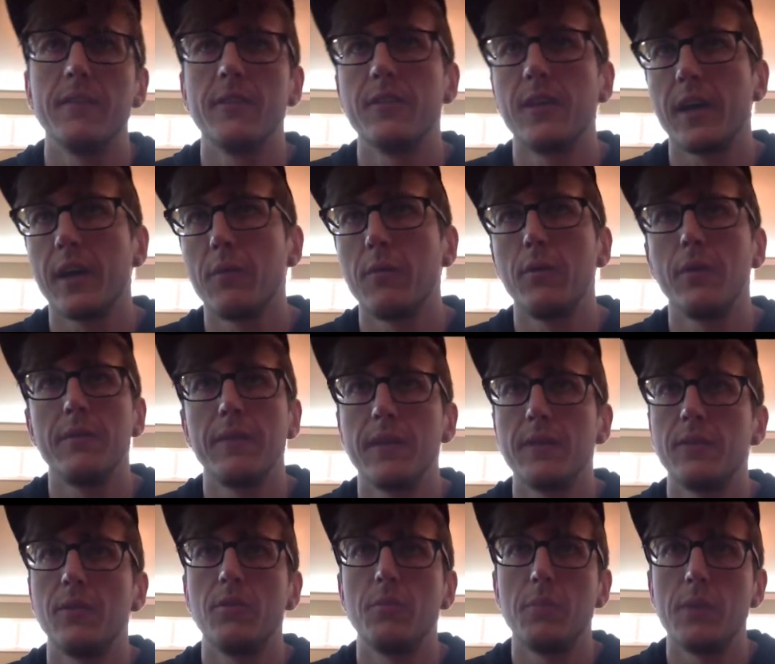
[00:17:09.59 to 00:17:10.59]
The second one, it
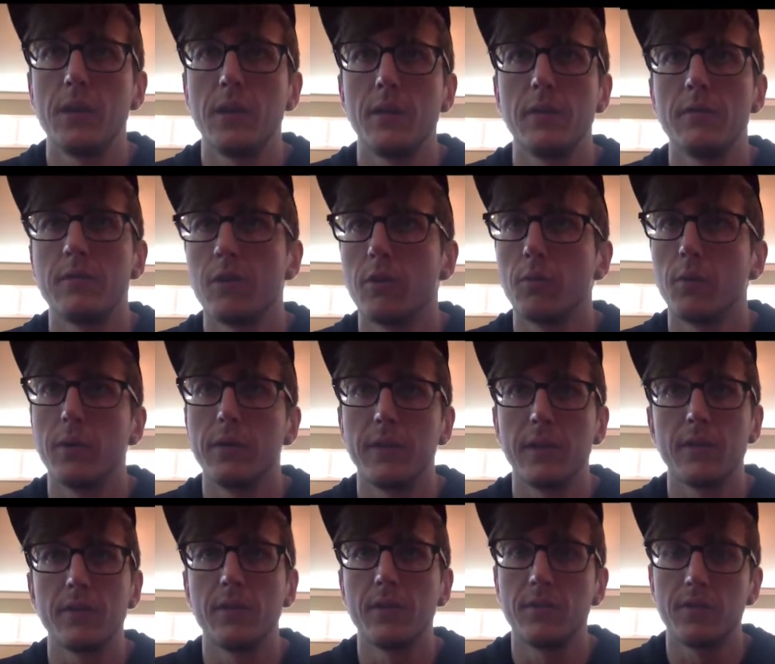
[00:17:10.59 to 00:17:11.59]
thinks it's B. The third one, it
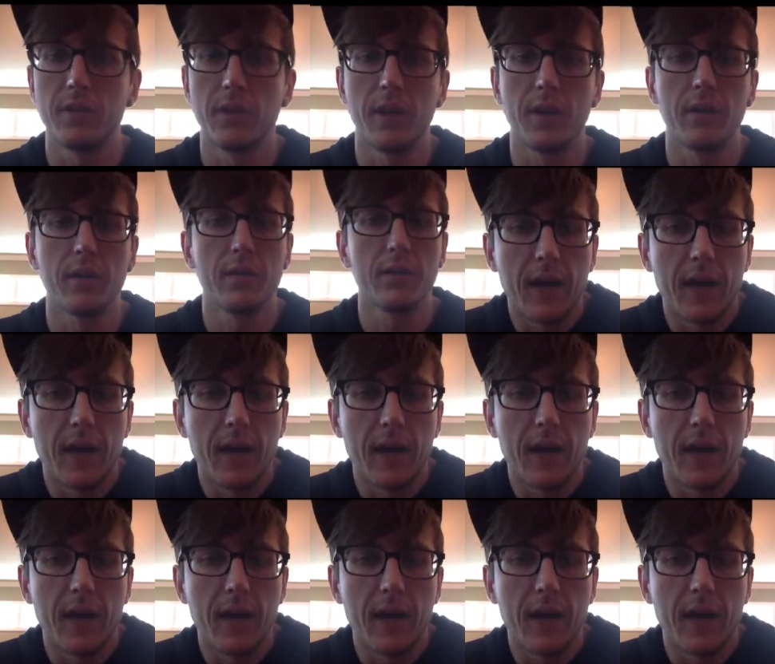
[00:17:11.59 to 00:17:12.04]
thinks it's C.